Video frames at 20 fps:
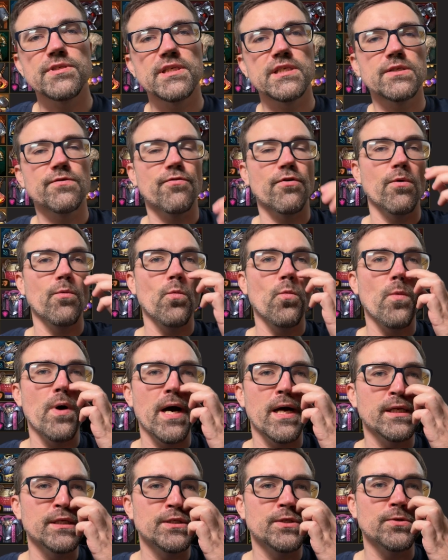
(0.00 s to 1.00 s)
it from
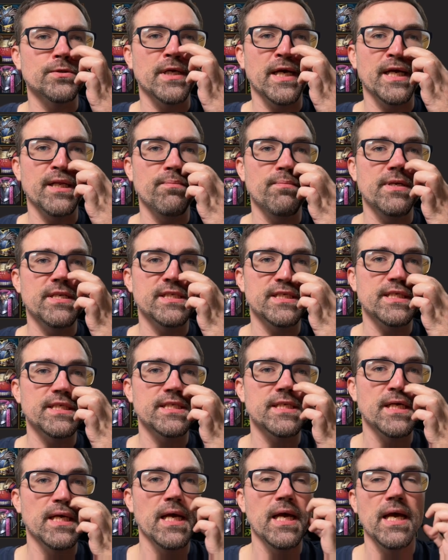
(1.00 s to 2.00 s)
1 to 9
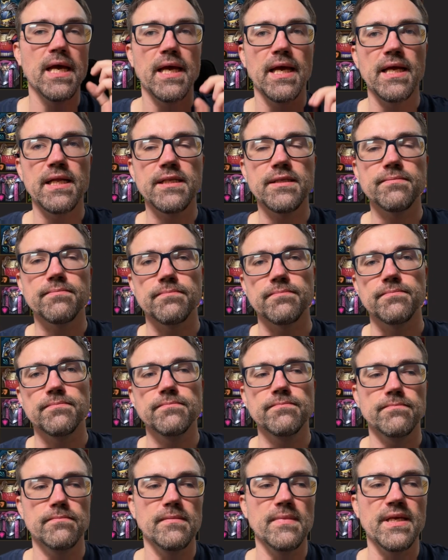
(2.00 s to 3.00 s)
pieces, and
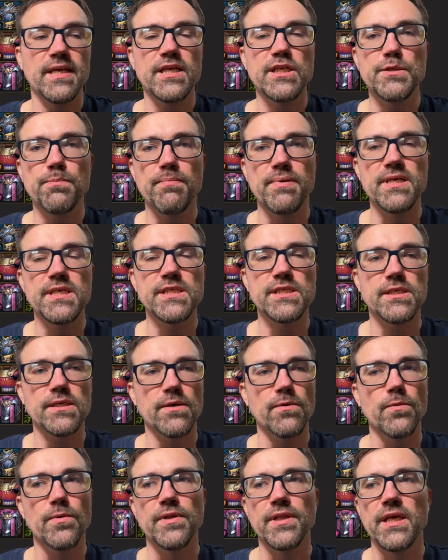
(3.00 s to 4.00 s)
each piece
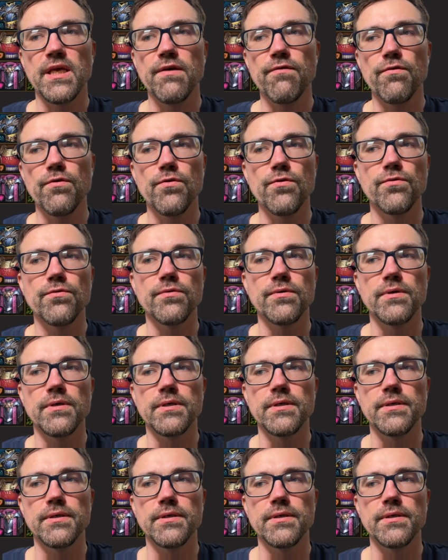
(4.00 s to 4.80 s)
will give you